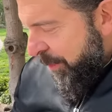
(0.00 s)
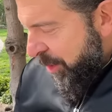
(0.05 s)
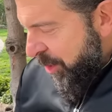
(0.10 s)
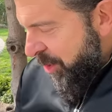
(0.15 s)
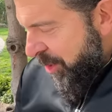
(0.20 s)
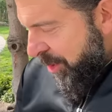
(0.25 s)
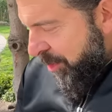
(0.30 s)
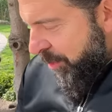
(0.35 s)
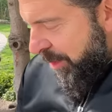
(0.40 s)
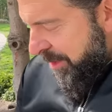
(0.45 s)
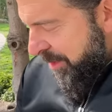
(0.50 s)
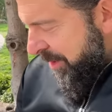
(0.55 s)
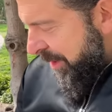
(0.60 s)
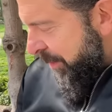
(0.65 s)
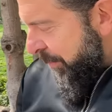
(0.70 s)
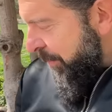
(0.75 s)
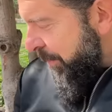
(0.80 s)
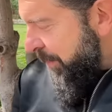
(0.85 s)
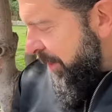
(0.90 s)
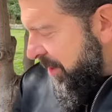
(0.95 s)
good was
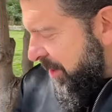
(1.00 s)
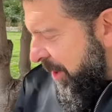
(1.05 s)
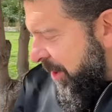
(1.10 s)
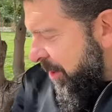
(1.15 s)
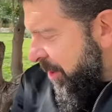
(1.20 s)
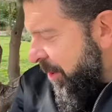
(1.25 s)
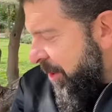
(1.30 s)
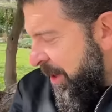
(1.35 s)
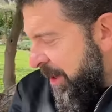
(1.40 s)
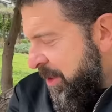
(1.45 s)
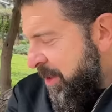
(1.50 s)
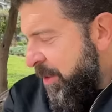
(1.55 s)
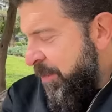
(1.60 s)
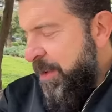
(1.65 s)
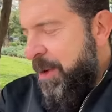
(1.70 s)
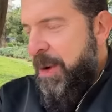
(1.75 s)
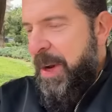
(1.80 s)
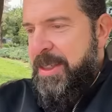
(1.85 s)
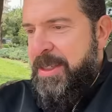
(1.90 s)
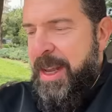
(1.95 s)
done from the Tucker
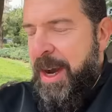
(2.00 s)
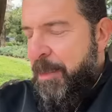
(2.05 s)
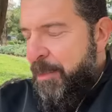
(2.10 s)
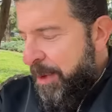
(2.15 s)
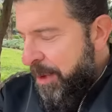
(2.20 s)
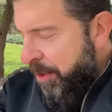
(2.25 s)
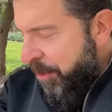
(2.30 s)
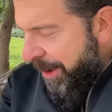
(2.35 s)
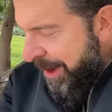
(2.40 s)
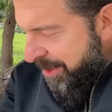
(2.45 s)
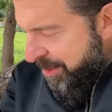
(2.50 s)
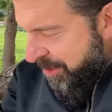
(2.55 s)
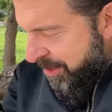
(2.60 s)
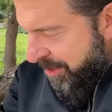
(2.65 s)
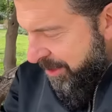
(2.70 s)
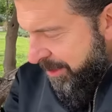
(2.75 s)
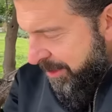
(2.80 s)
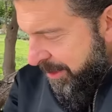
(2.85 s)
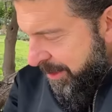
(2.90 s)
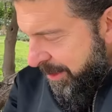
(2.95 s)
interview has now been
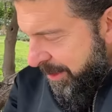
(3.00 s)
erased